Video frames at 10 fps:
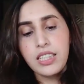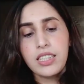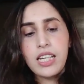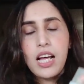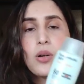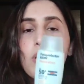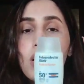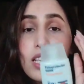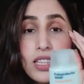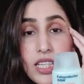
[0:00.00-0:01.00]

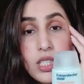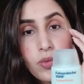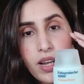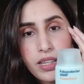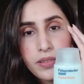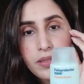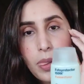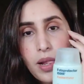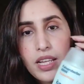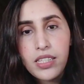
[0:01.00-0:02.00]
Now, this one
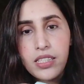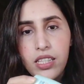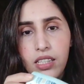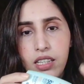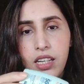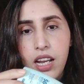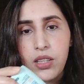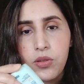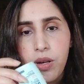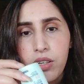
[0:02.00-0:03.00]
is
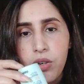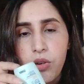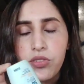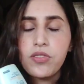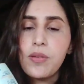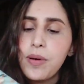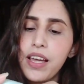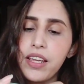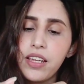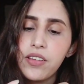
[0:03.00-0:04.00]
another one of my